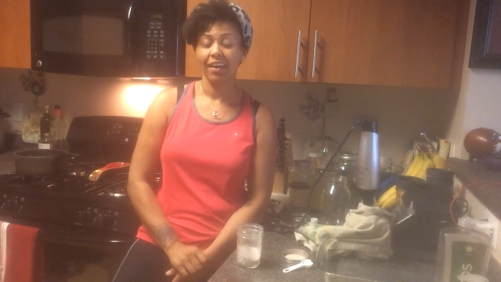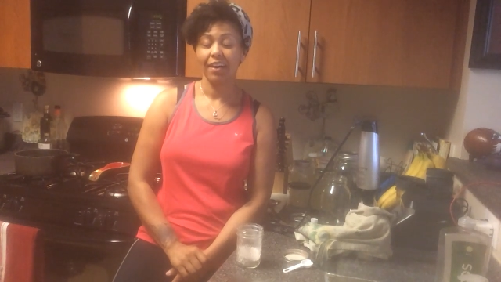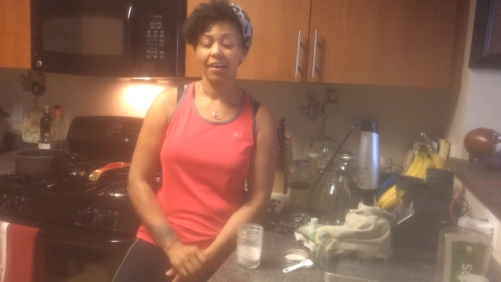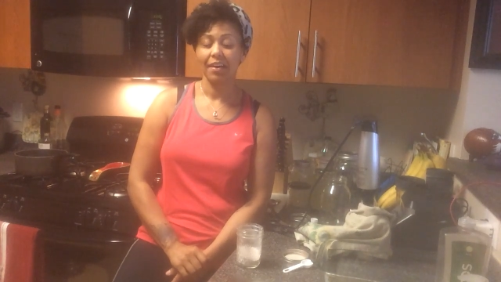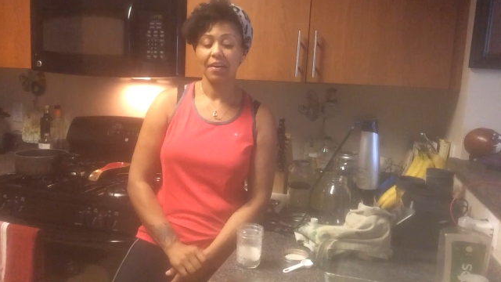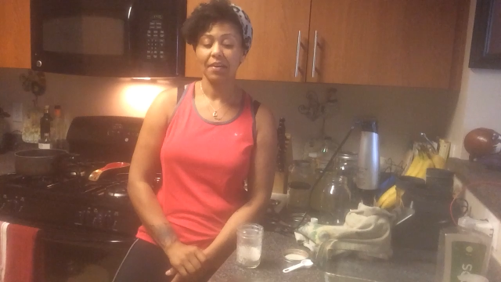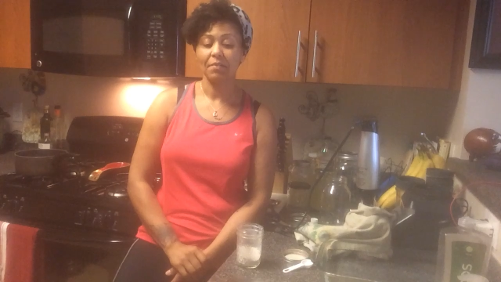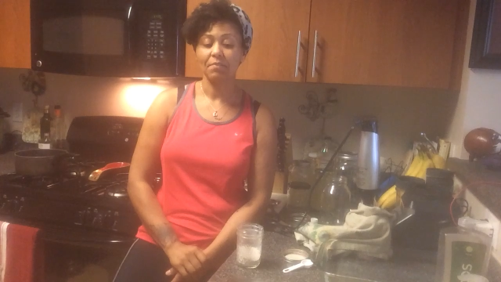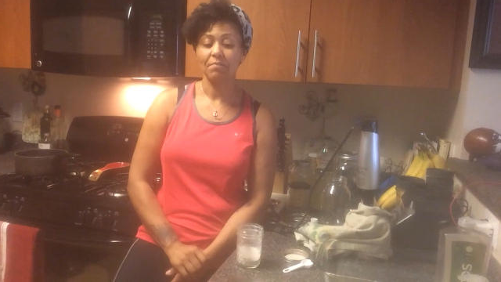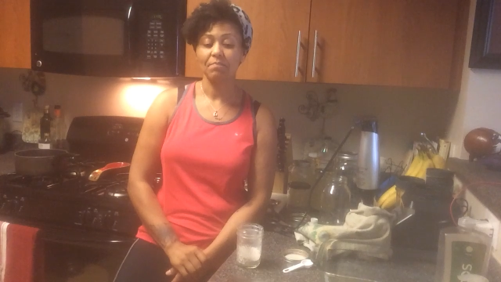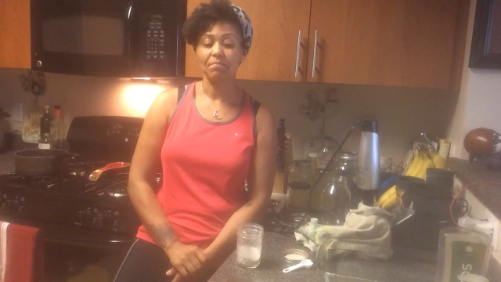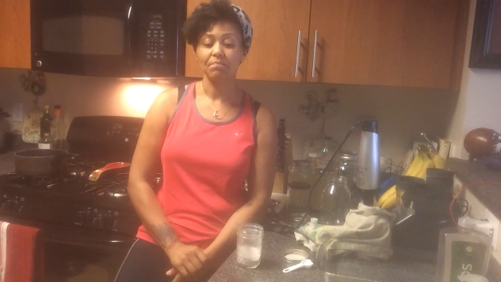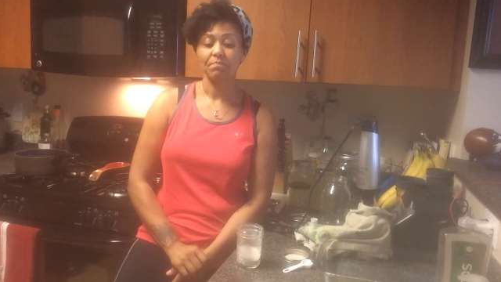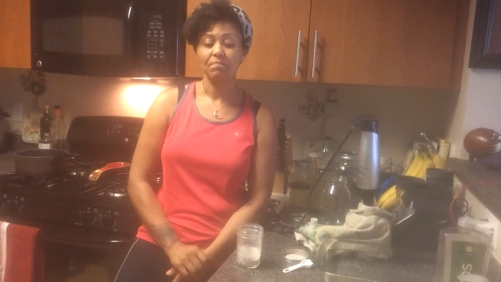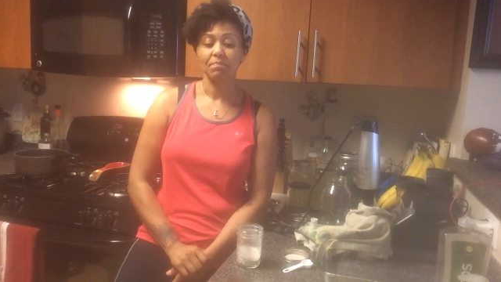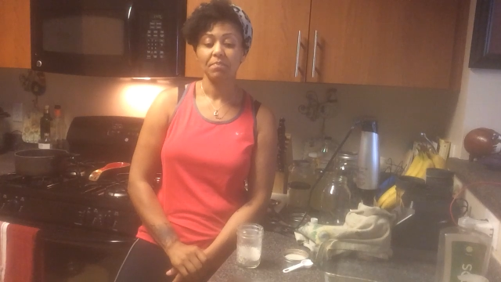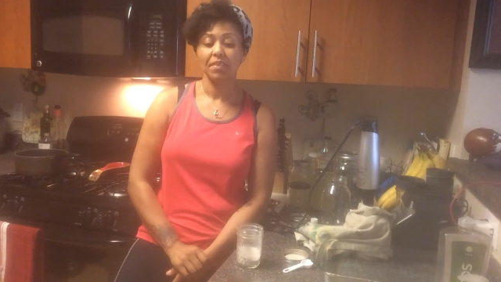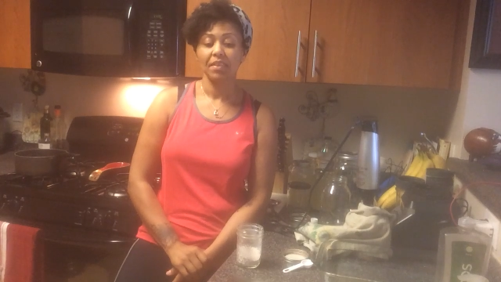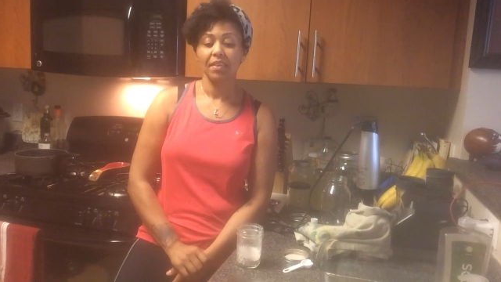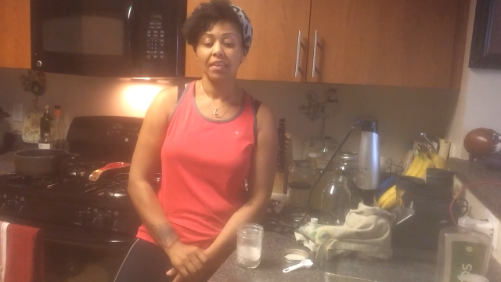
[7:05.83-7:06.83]

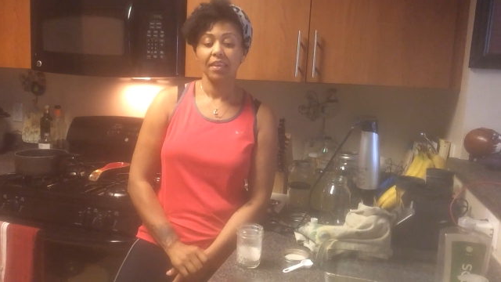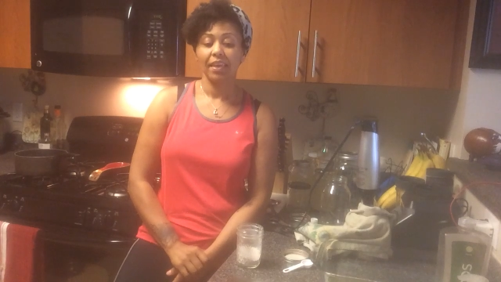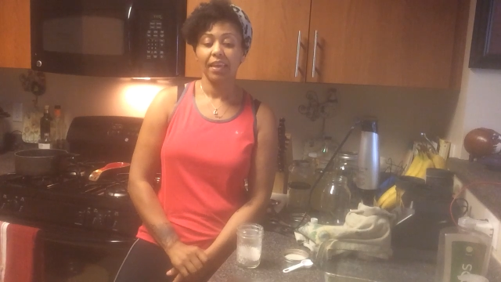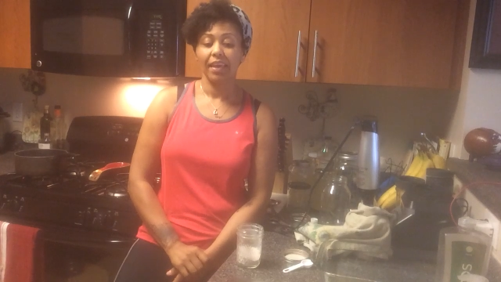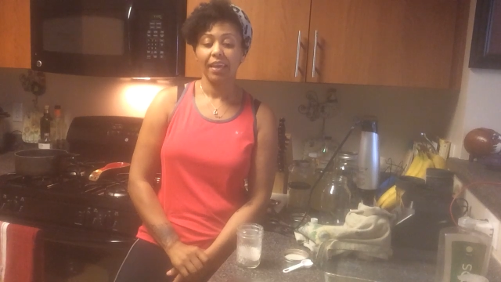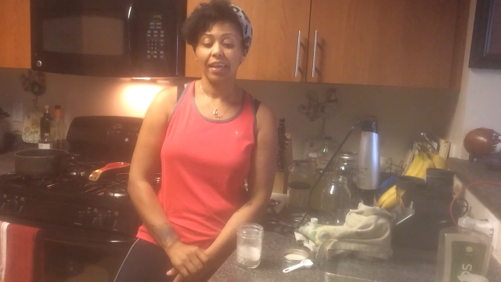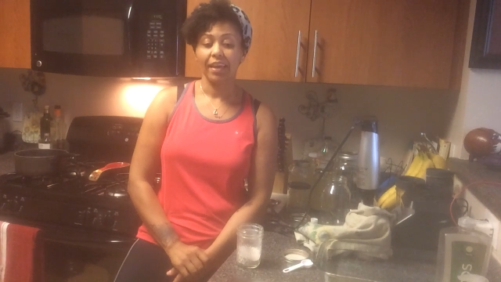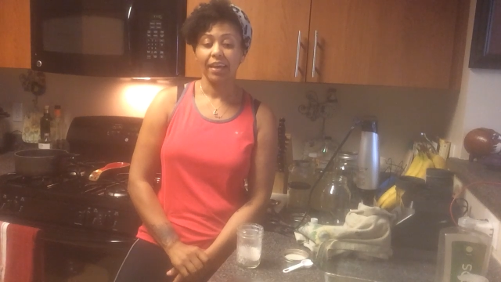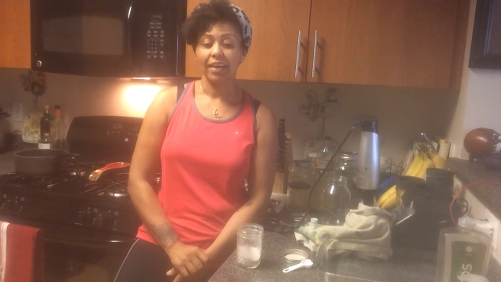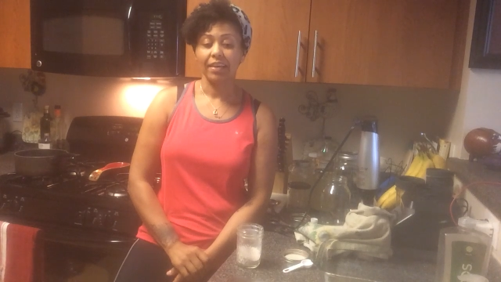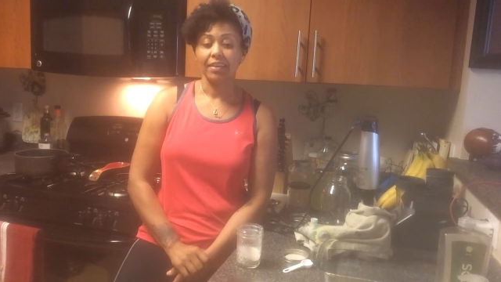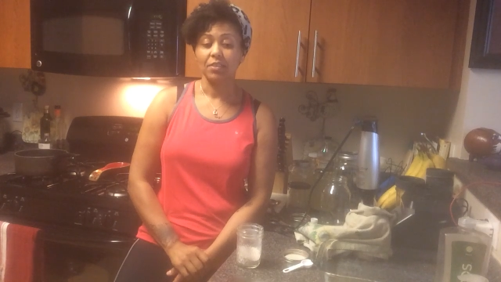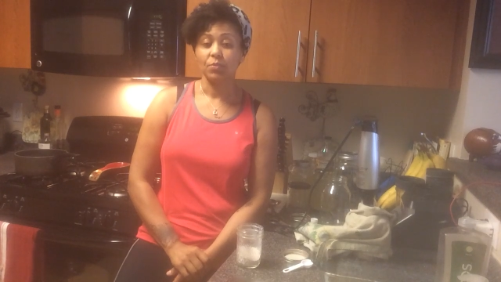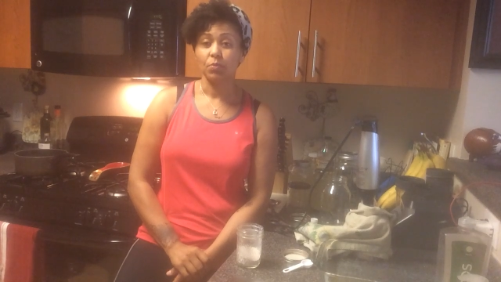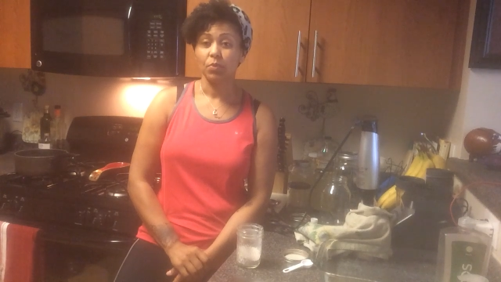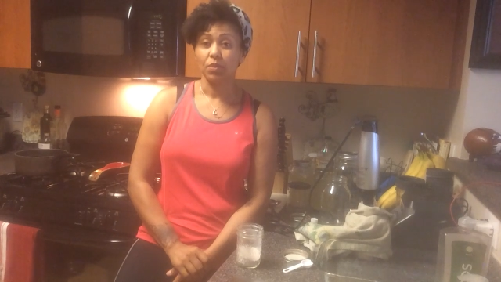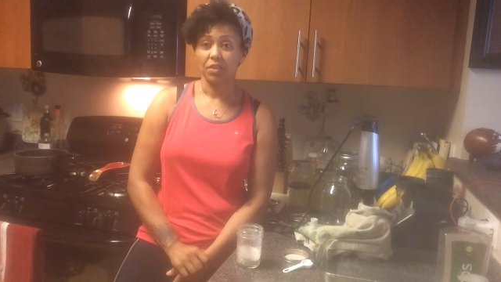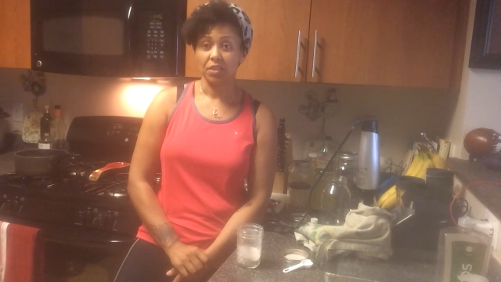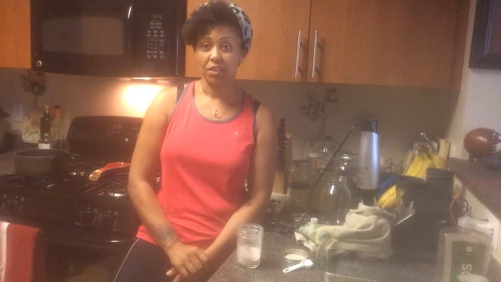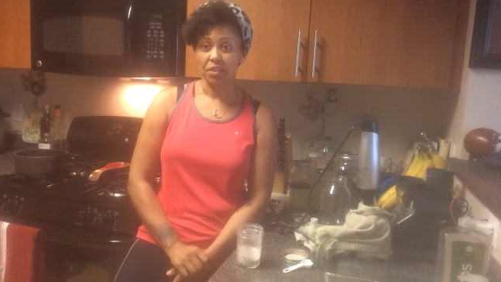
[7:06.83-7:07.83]
And
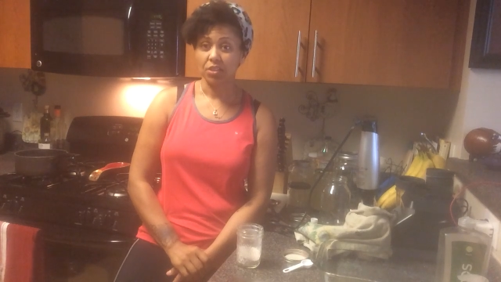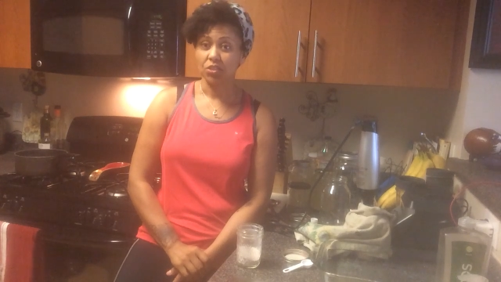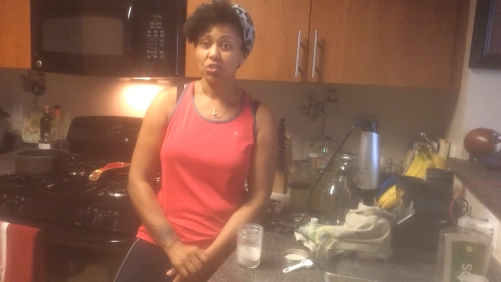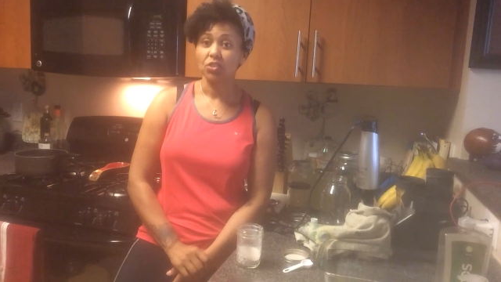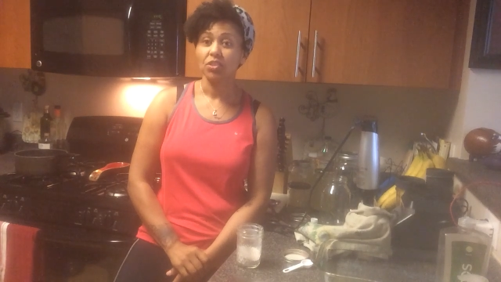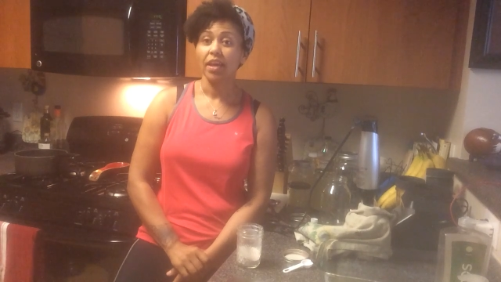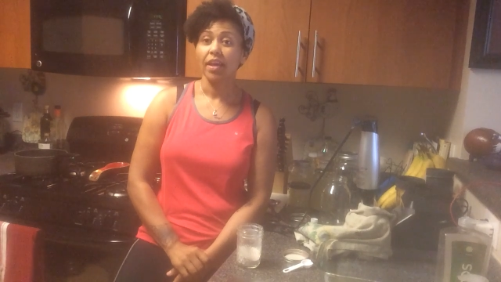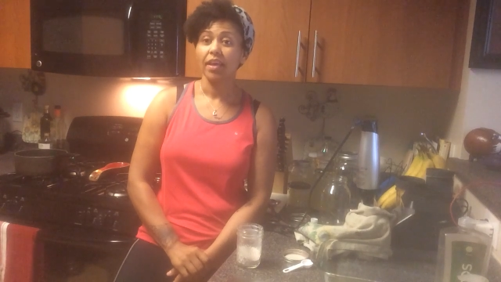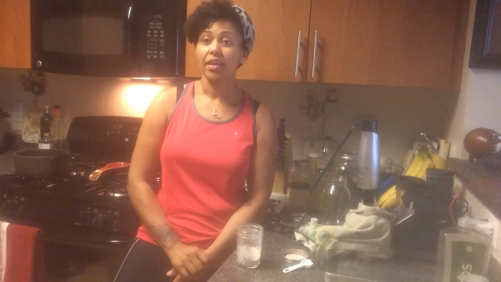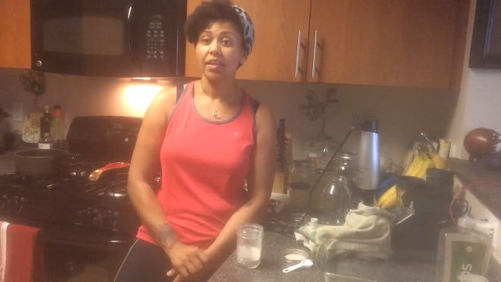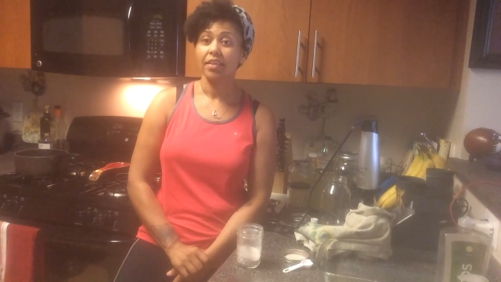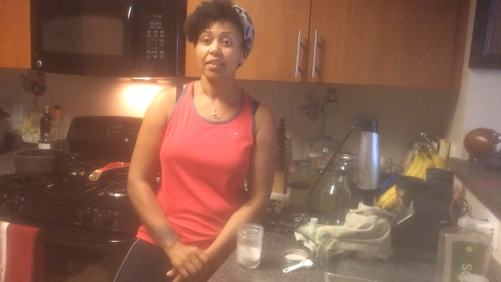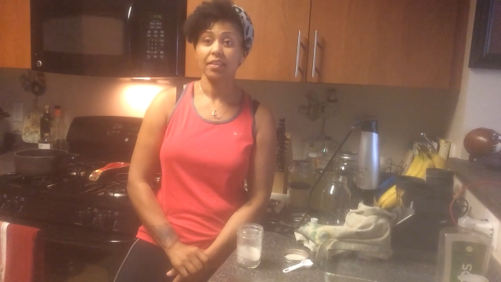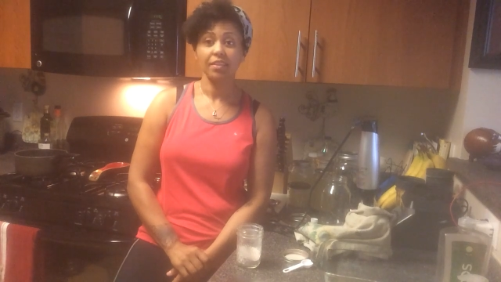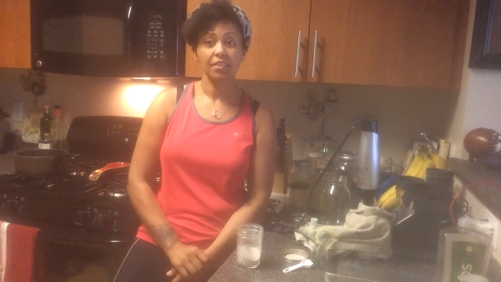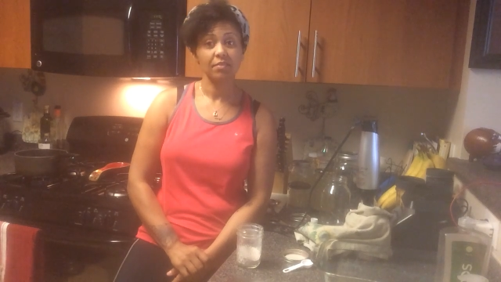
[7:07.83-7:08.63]
put it in a shake.